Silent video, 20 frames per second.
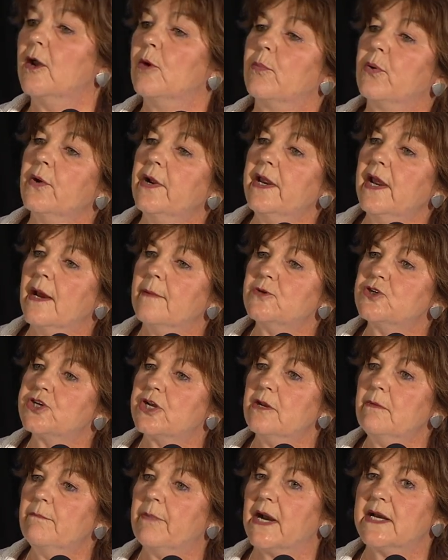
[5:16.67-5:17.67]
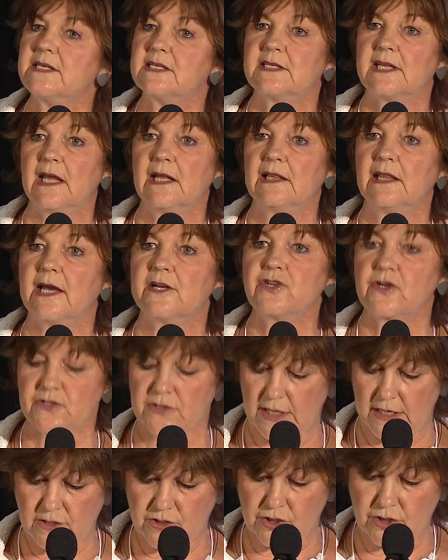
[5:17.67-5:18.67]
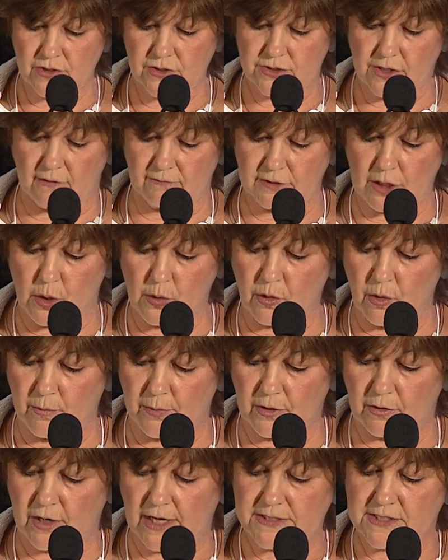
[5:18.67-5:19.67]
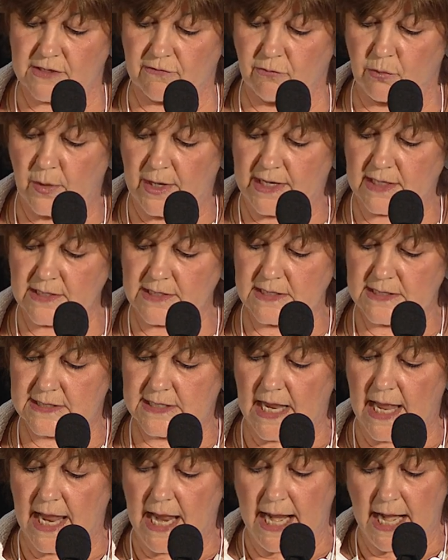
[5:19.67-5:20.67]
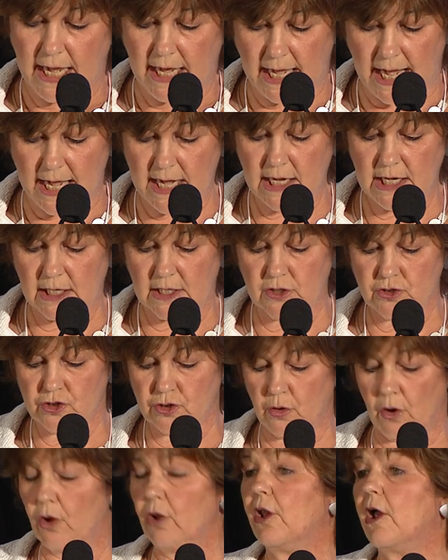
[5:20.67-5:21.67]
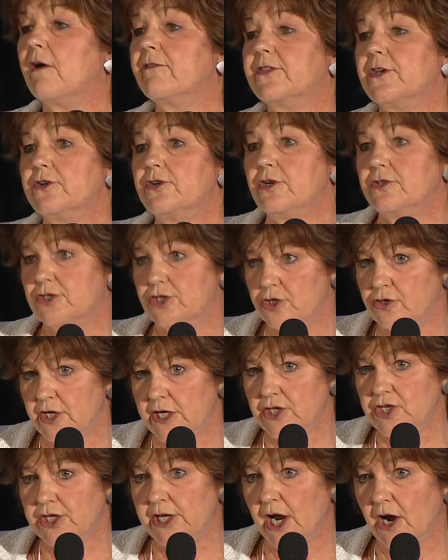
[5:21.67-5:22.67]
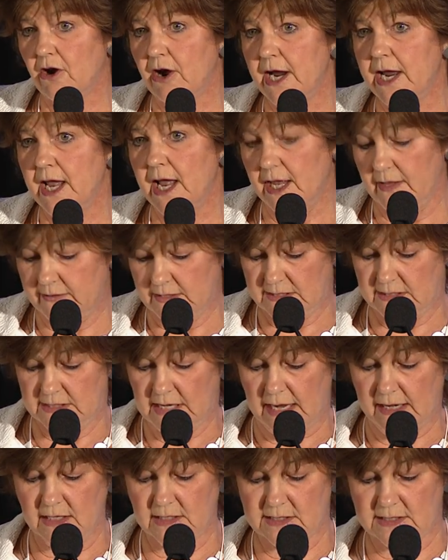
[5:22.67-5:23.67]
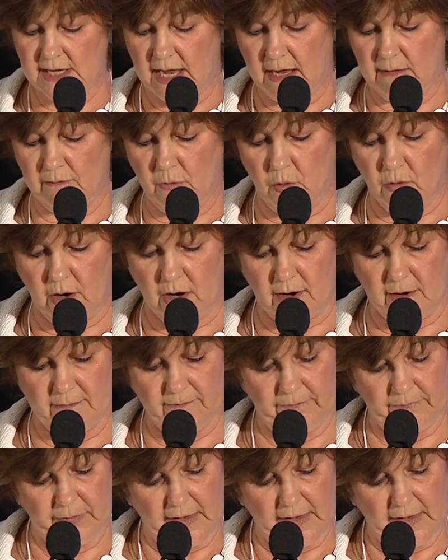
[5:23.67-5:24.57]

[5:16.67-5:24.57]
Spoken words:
preemption by state legislatures of local progressive wins, gaining control of the judiciary in the states, and more.